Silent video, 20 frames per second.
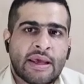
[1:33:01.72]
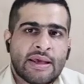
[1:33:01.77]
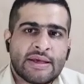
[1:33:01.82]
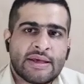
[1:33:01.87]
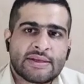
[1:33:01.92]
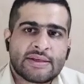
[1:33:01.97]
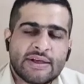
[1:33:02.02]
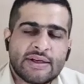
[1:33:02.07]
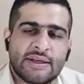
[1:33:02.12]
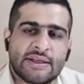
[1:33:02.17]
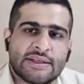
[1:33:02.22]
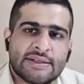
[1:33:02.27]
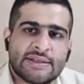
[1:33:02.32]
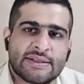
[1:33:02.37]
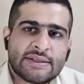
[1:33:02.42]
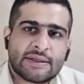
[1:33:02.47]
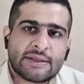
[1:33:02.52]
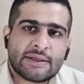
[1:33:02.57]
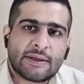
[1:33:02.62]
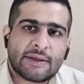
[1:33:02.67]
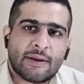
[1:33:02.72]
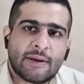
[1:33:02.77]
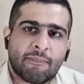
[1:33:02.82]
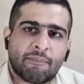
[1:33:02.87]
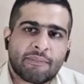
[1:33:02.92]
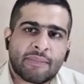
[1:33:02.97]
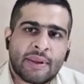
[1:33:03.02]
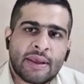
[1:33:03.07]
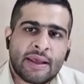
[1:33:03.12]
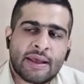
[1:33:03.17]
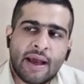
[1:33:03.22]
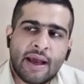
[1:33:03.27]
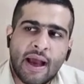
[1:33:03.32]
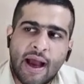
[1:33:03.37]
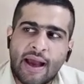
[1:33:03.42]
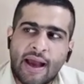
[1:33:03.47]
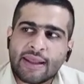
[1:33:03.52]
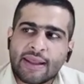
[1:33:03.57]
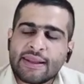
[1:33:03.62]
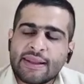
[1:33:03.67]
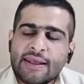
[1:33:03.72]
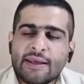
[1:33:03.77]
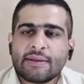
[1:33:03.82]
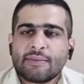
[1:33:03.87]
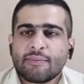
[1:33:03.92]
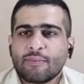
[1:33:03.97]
So it is, I think,